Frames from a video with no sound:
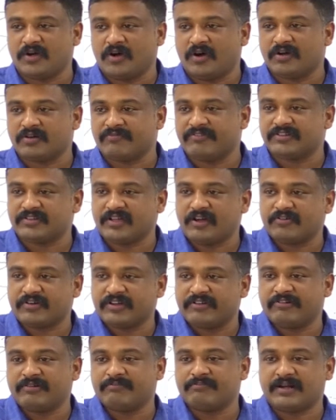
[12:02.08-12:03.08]
or without
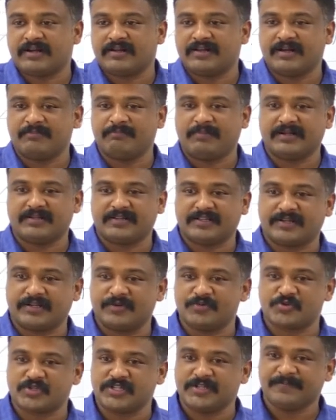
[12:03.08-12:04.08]
even bread and butter,
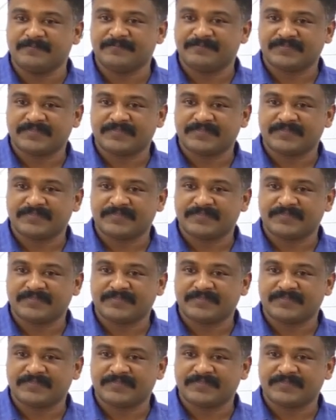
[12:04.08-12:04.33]
you see.